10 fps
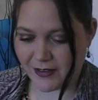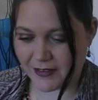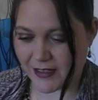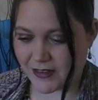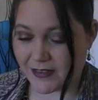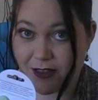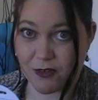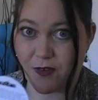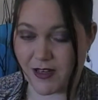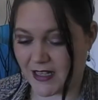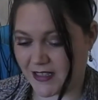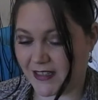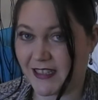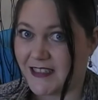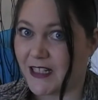that's
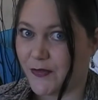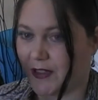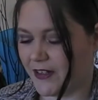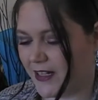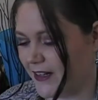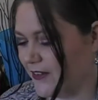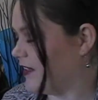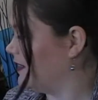fantastic. They're definitely gonna get a lot of